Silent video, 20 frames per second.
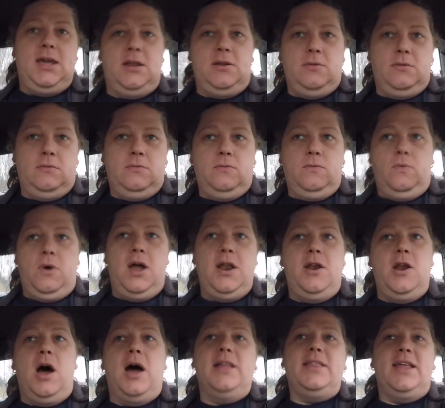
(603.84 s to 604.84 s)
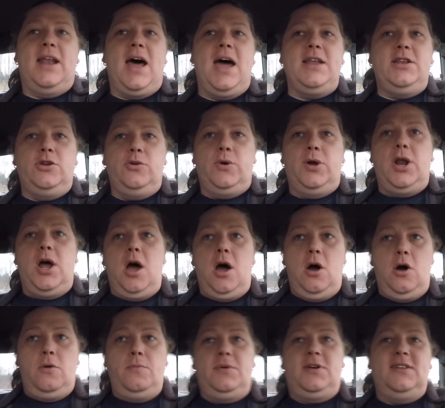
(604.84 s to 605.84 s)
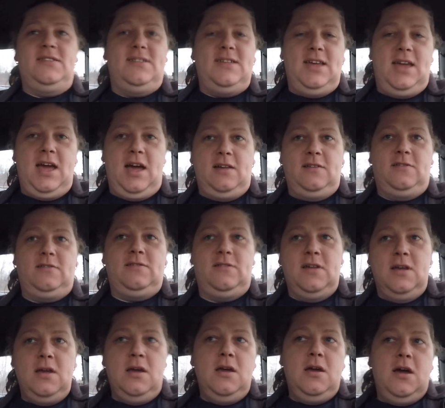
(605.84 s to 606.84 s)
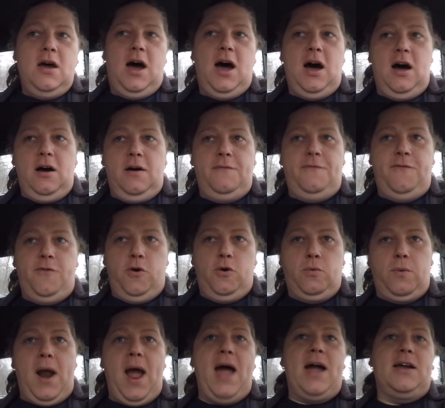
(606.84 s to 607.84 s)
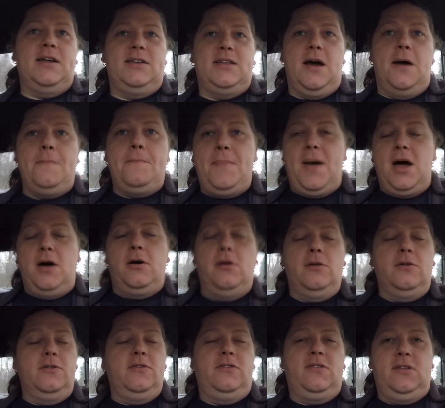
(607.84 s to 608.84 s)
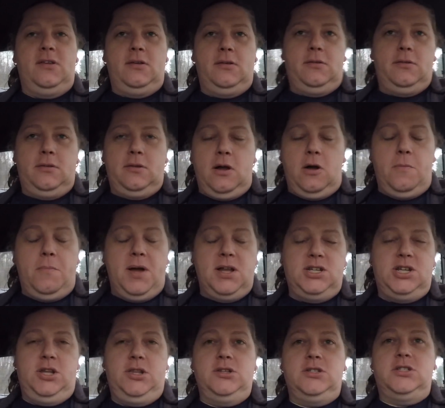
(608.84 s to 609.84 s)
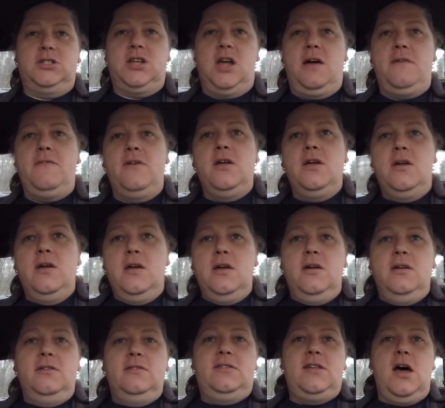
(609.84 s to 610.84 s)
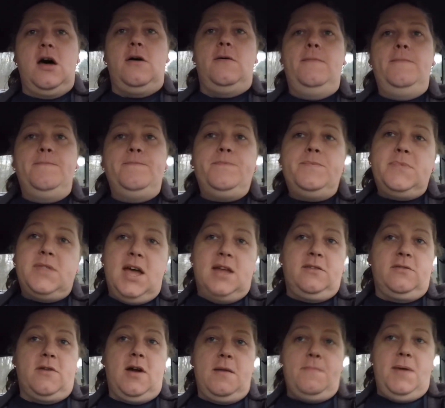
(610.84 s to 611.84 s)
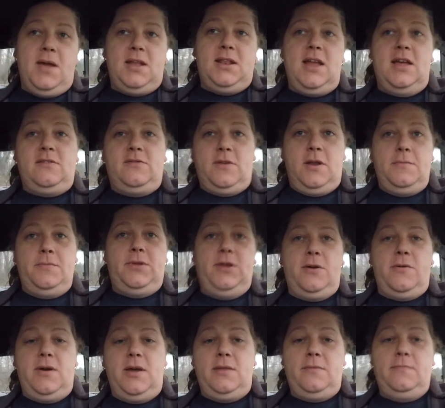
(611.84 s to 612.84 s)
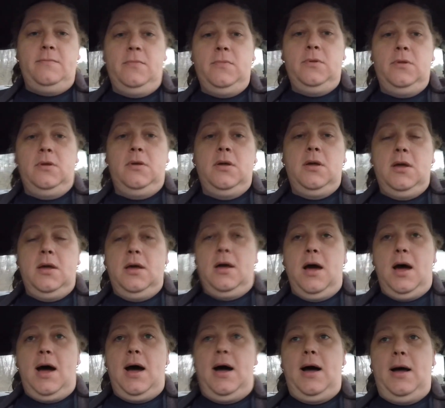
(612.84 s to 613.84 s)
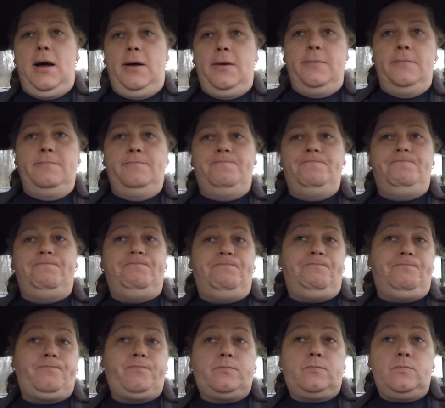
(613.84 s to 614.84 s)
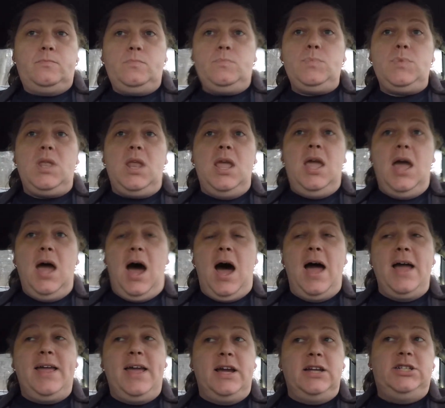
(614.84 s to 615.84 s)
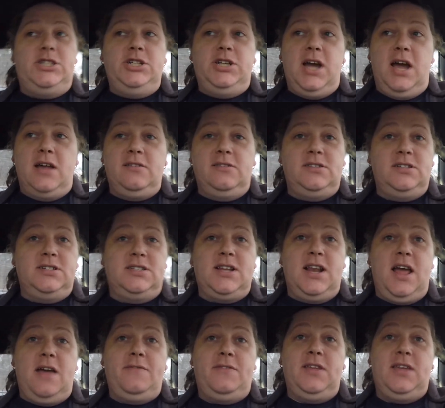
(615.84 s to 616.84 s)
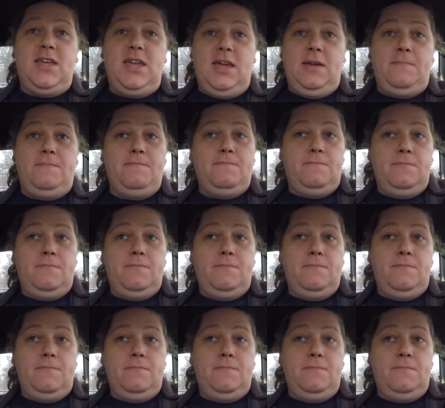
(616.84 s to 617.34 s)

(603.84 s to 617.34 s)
and whatnot that I do at home, because he has a full rack of dumbbells and a whole bunch of other stuff. So that's where I've been. That's what I'm doing. I guess you guys are just gonna have to keep